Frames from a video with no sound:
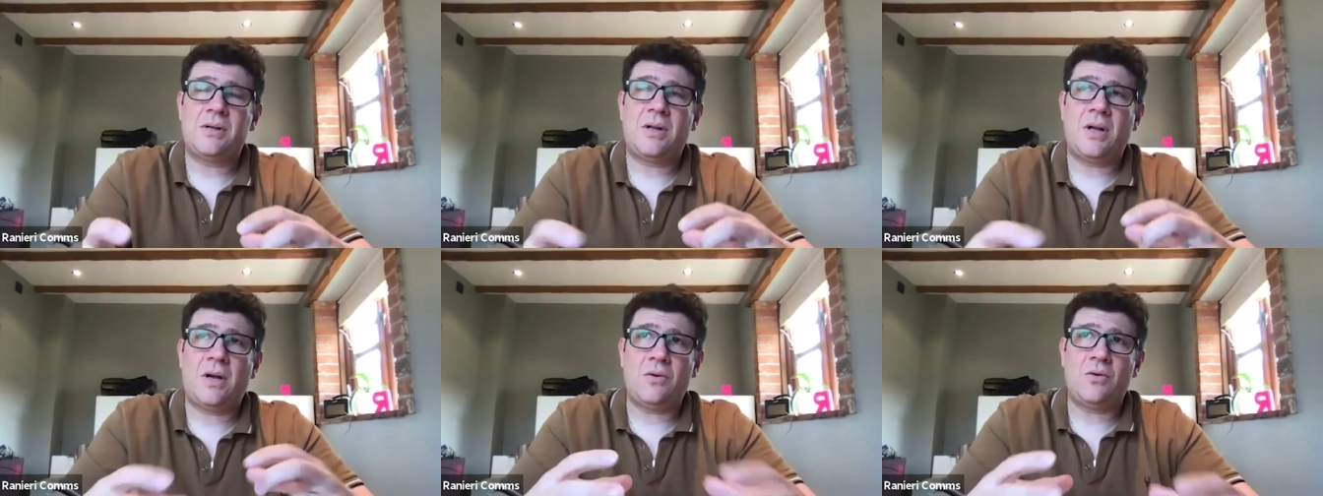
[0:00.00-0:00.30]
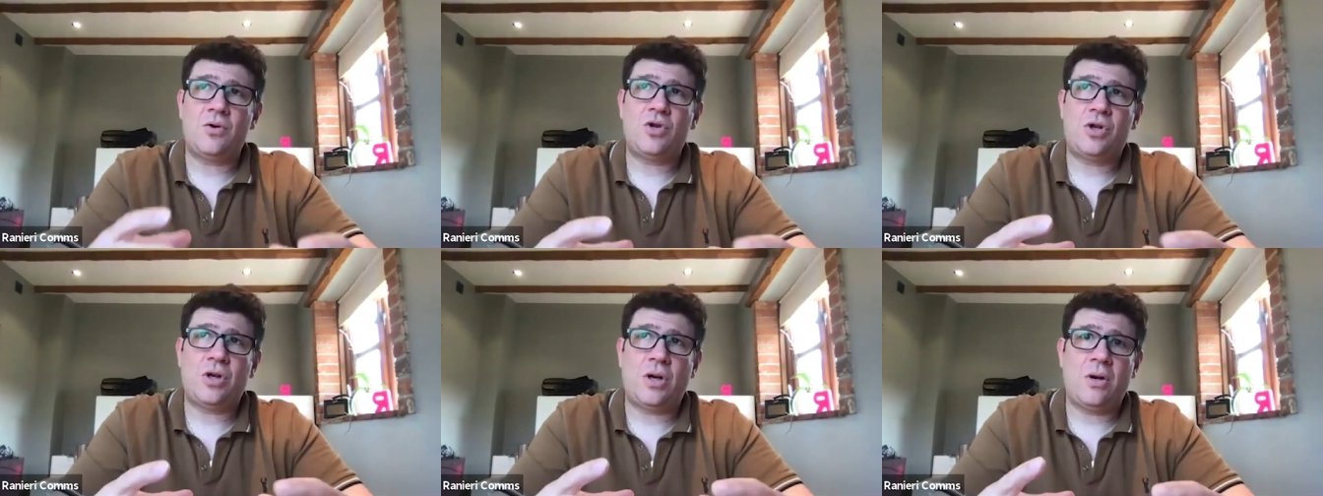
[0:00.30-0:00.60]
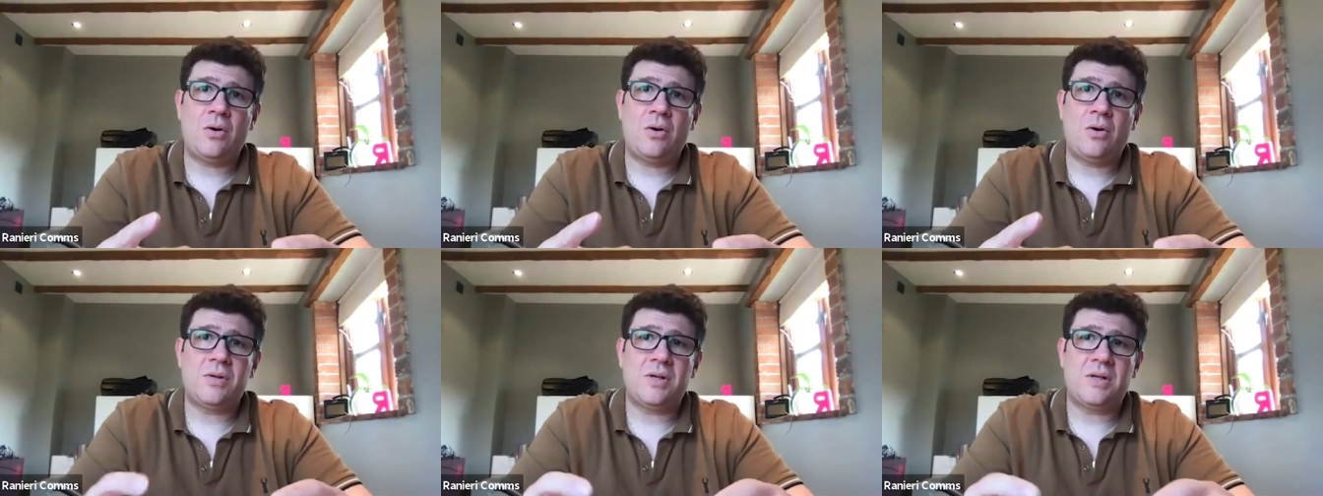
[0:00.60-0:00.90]
those
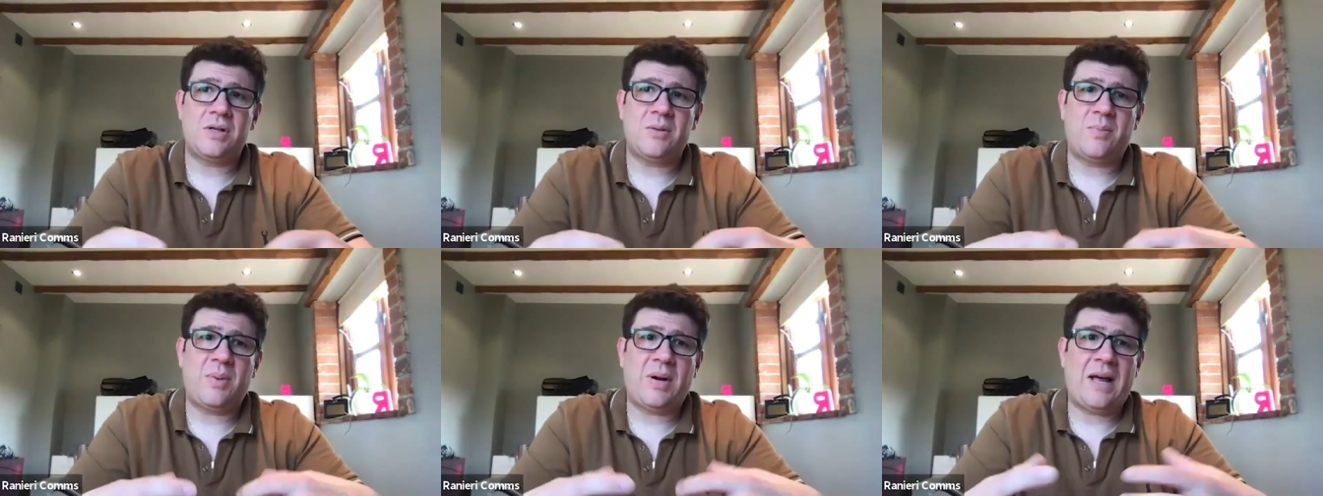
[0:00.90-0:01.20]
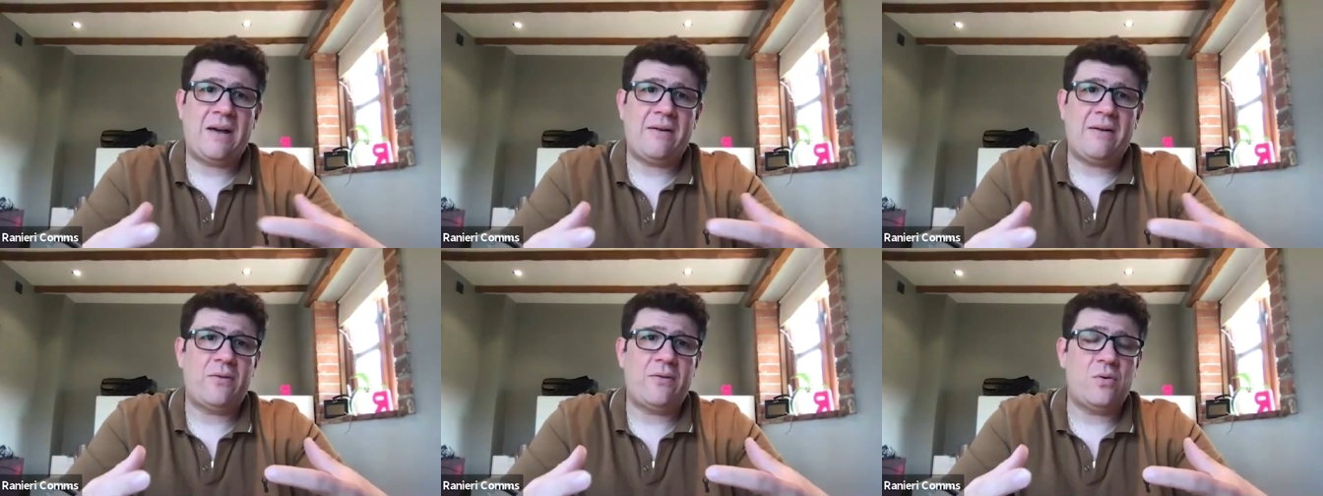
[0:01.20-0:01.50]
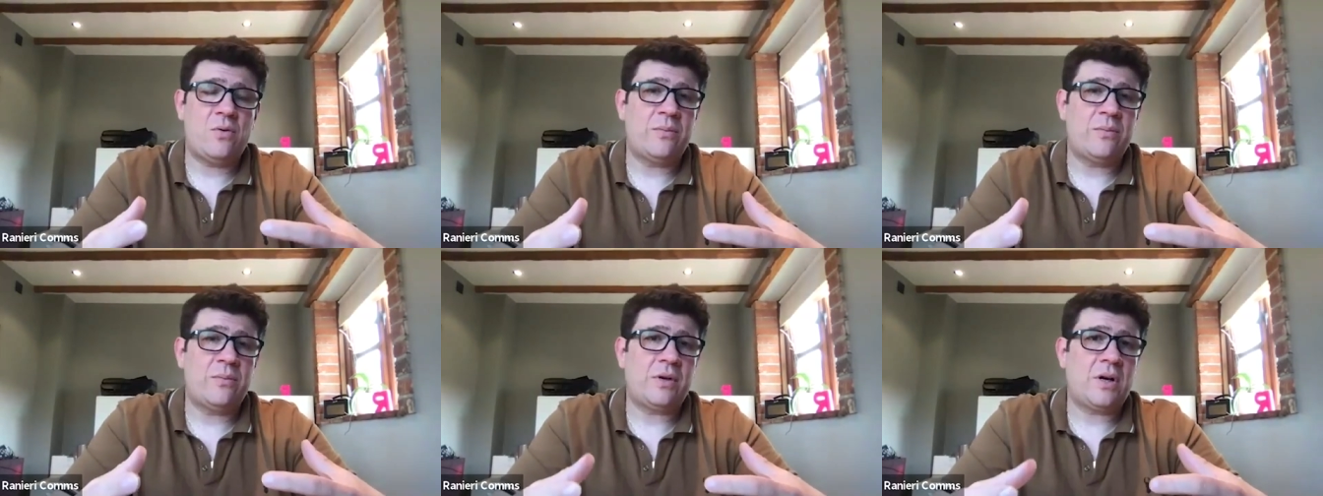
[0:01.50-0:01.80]
shows as a
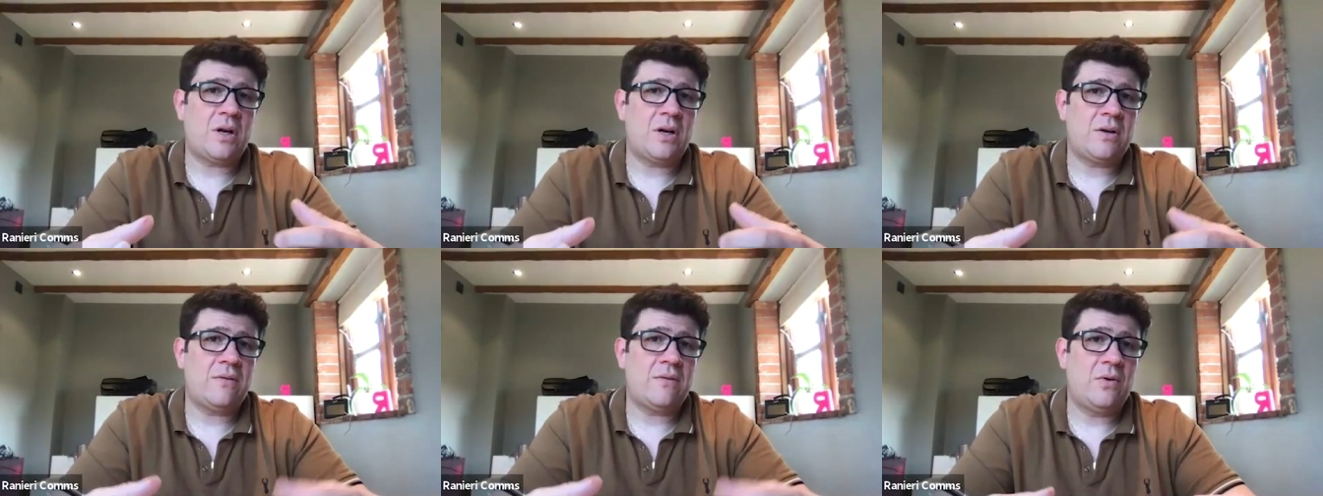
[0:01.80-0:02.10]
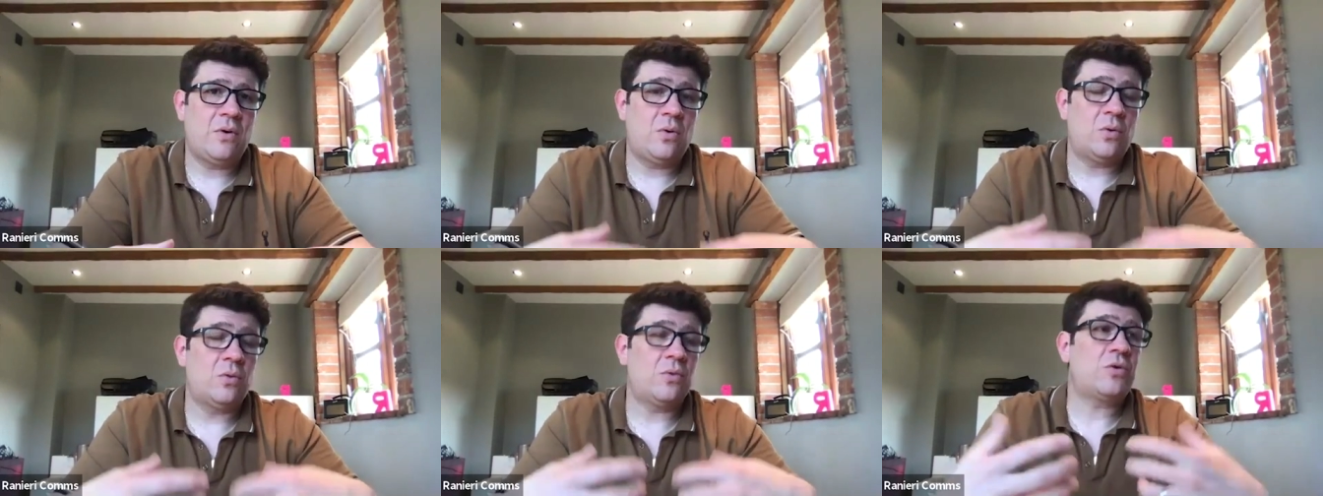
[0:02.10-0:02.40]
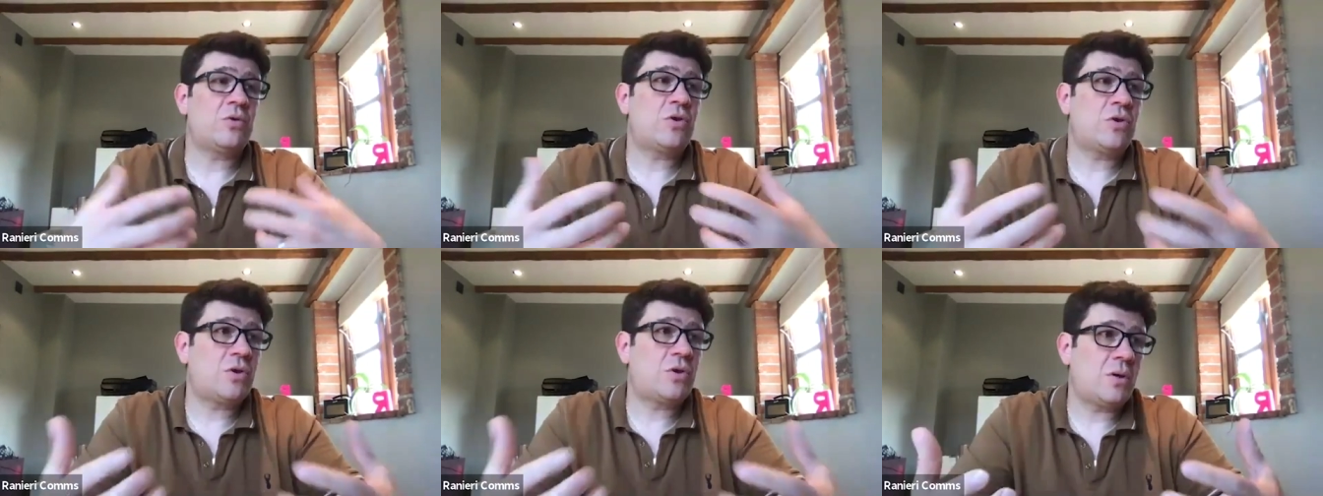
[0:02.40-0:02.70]
platform to kind of
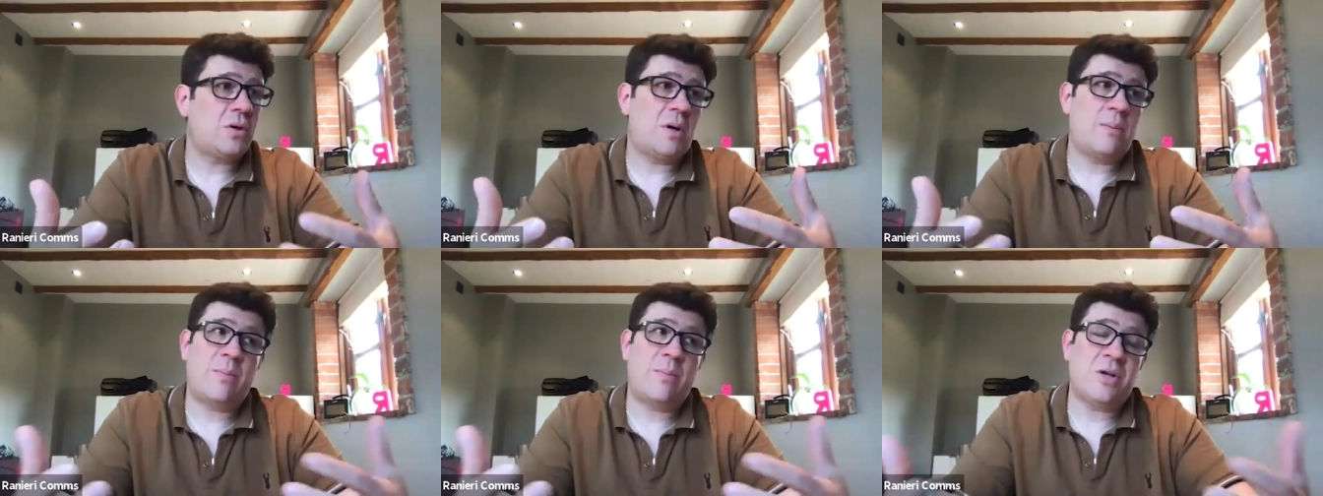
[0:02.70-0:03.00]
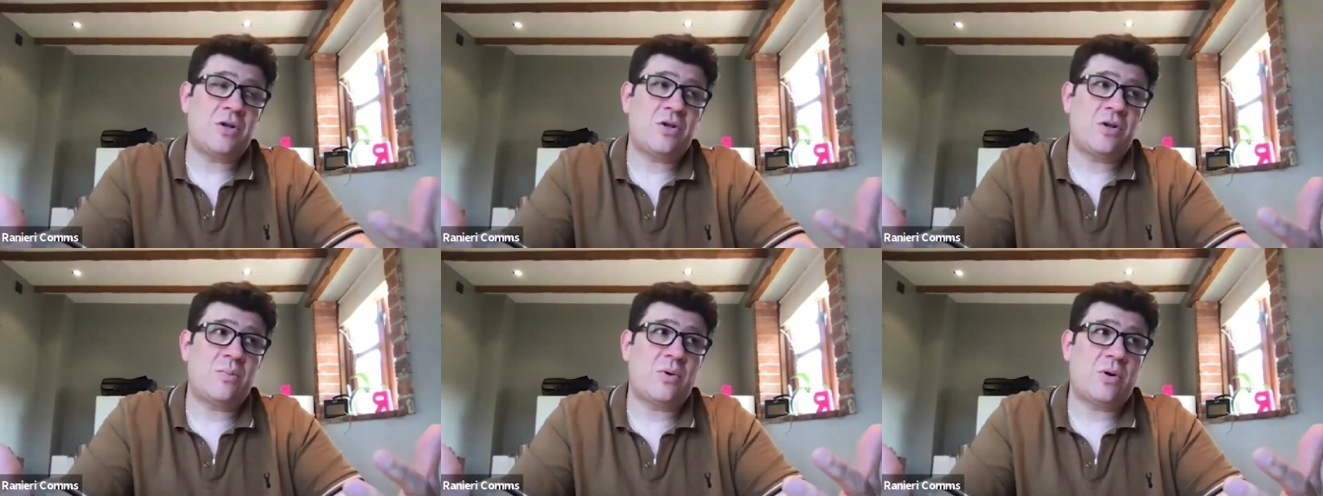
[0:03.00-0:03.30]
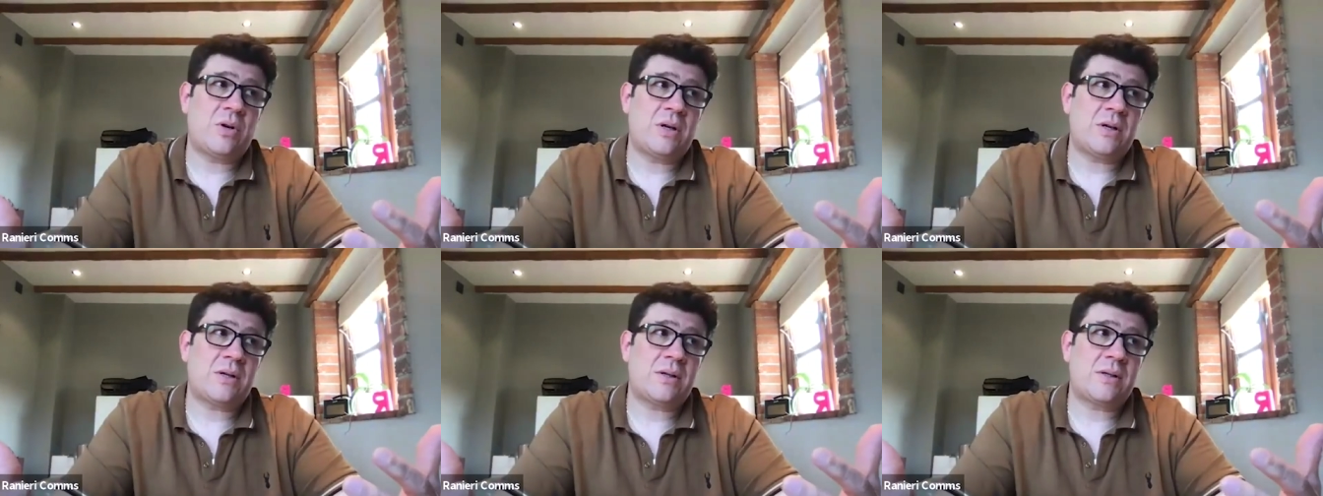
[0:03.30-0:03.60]
launch a bunch of
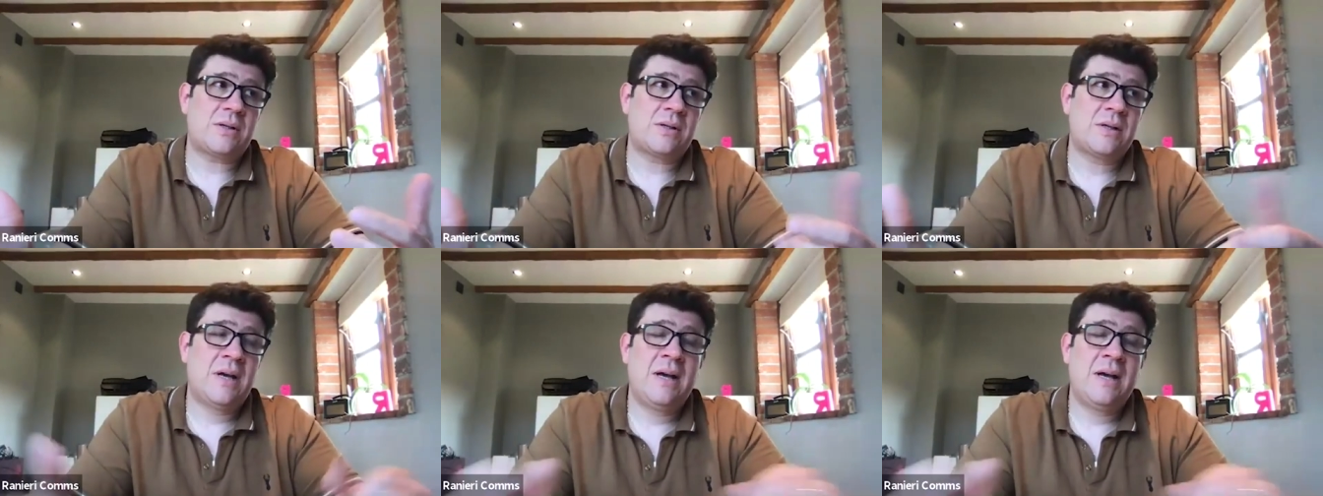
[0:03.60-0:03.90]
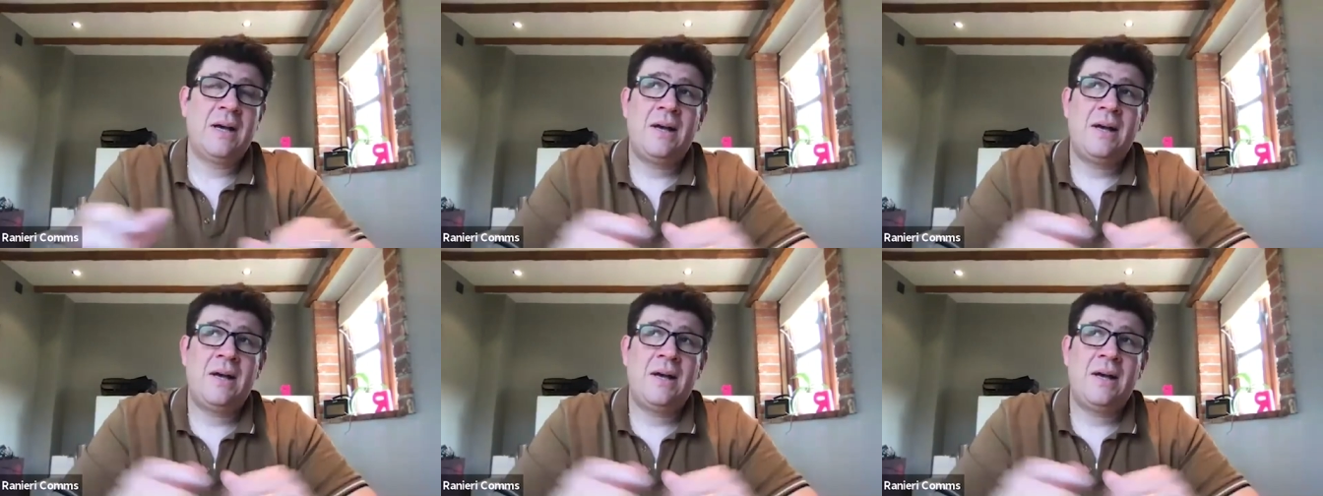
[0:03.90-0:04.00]
products